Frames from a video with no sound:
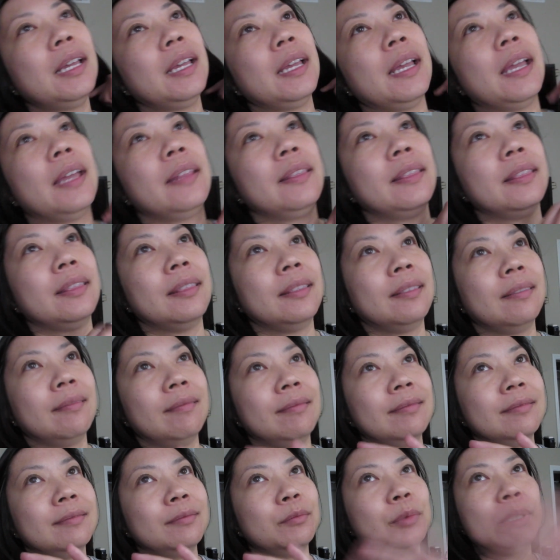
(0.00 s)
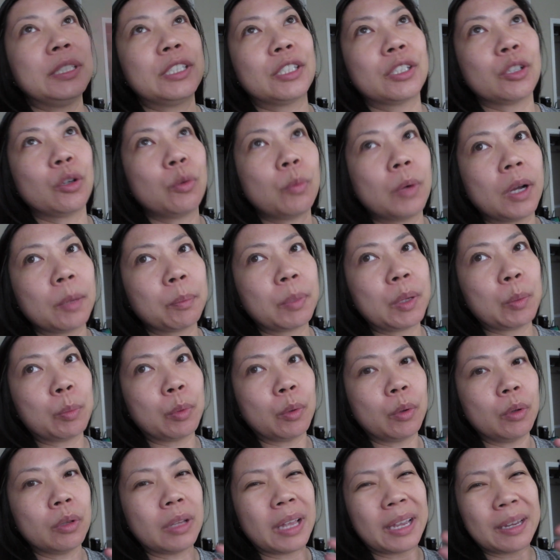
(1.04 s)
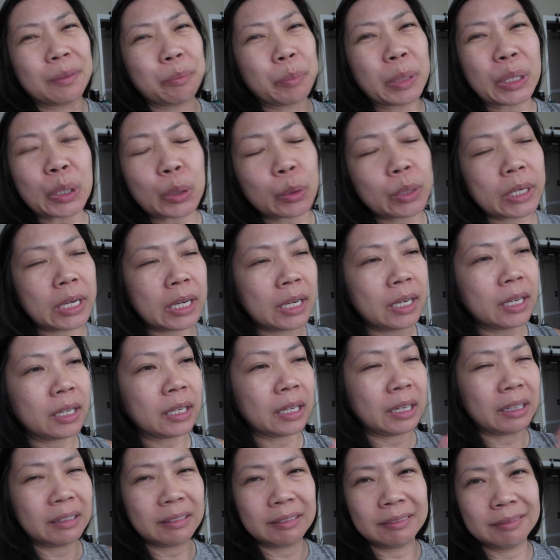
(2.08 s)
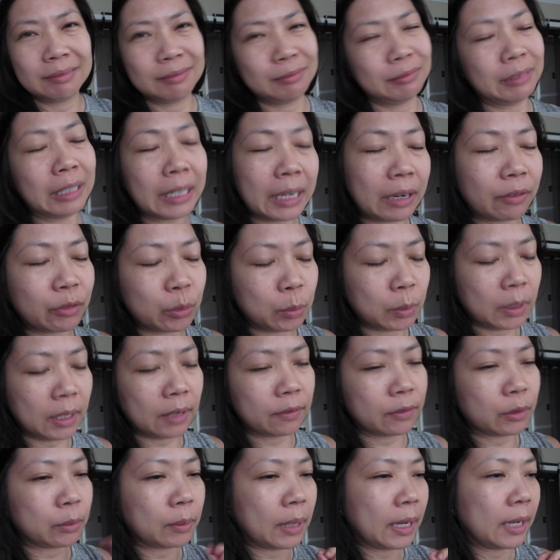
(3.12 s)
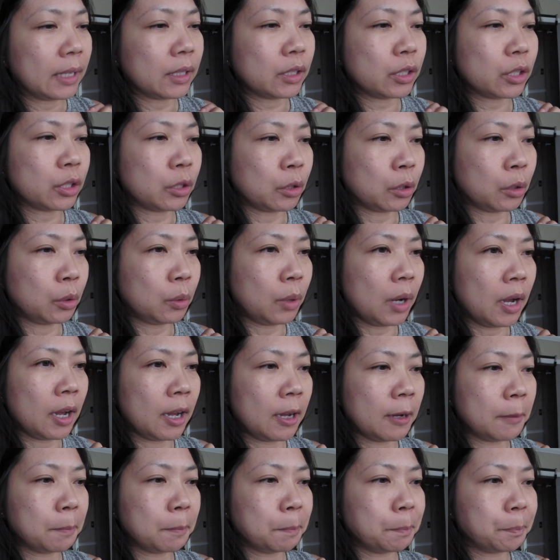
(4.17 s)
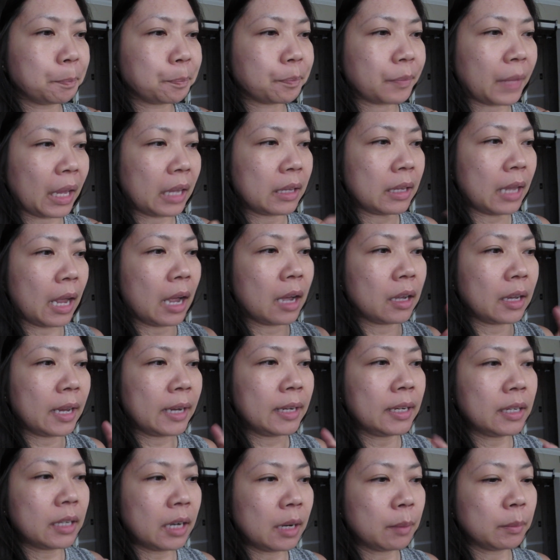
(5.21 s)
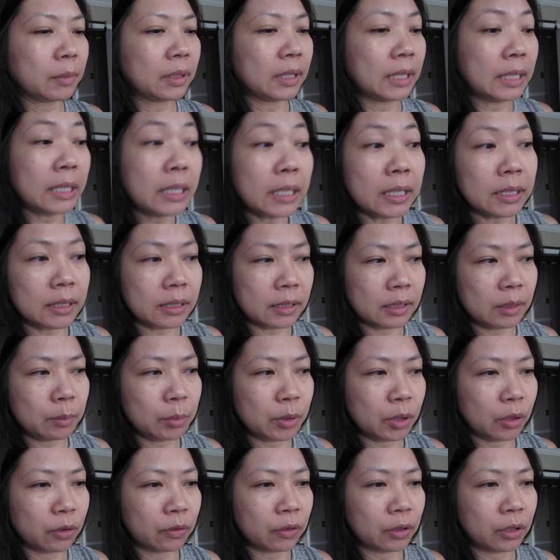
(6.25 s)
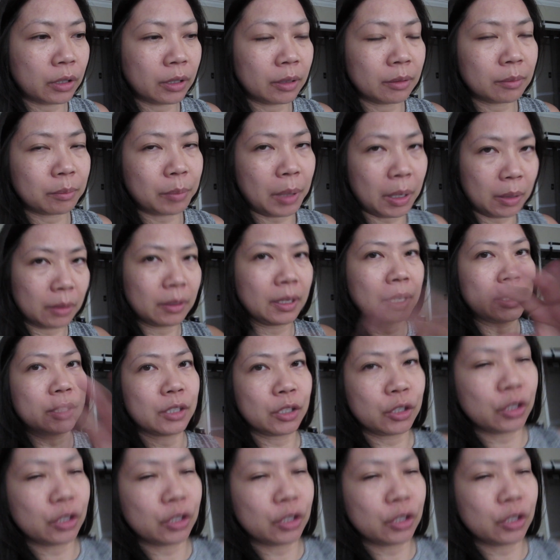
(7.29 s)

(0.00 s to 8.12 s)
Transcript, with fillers: and we just don't want people like bickering and whatever whatever right so um yeah anytime Linden sleeps over power likes to